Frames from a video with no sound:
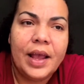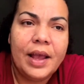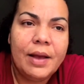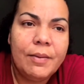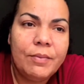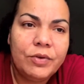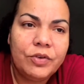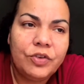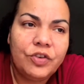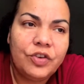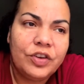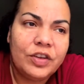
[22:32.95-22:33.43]

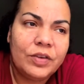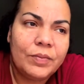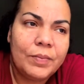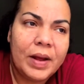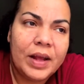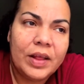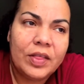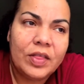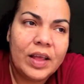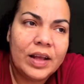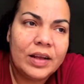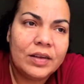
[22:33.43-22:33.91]
It would just
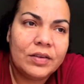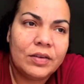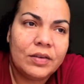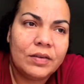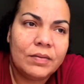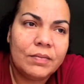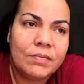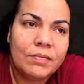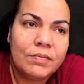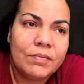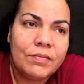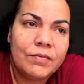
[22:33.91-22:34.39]
make things
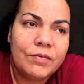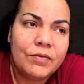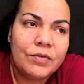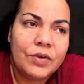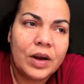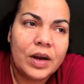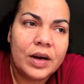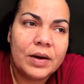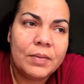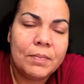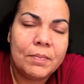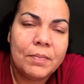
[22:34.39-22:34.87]

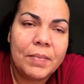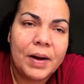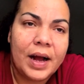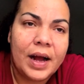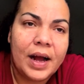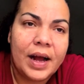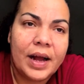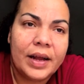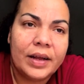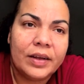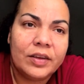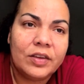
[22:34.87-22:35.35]
run
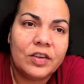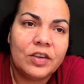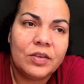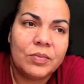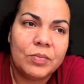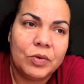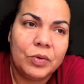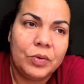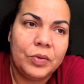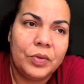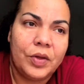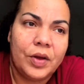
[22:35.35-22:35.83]
by
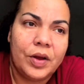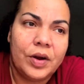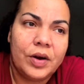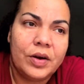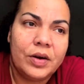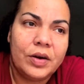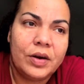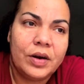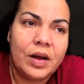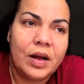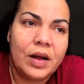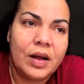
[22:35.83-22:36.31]

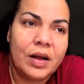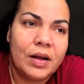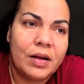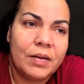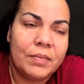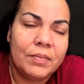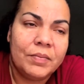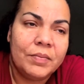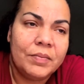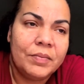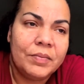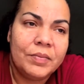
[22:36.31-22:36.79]
smoother.
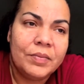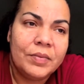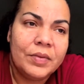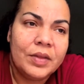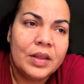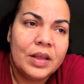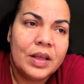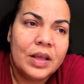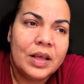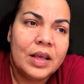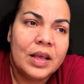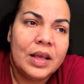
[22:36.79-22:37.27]
Um,
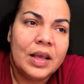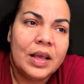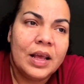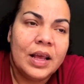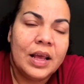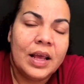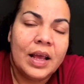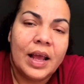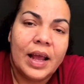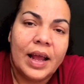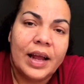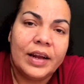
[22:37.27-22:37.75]

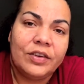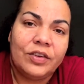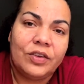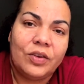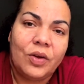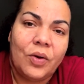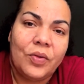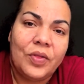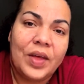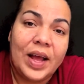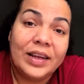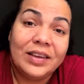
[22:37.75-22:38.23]
and
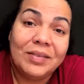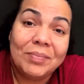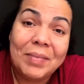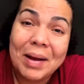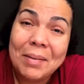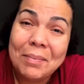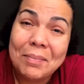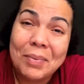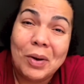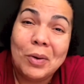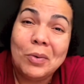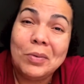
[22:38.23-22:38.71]
so that's
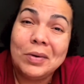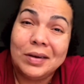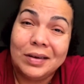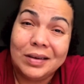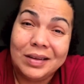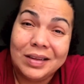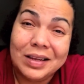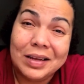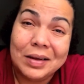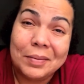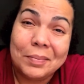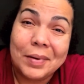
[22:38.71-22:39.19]
my bonus
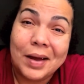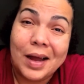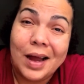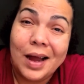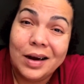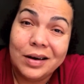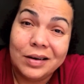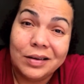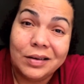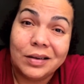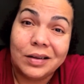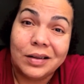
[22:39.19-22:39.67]
tip,
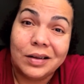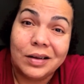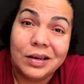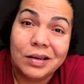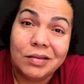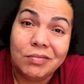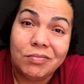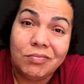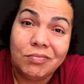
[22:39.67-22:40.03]
honestly.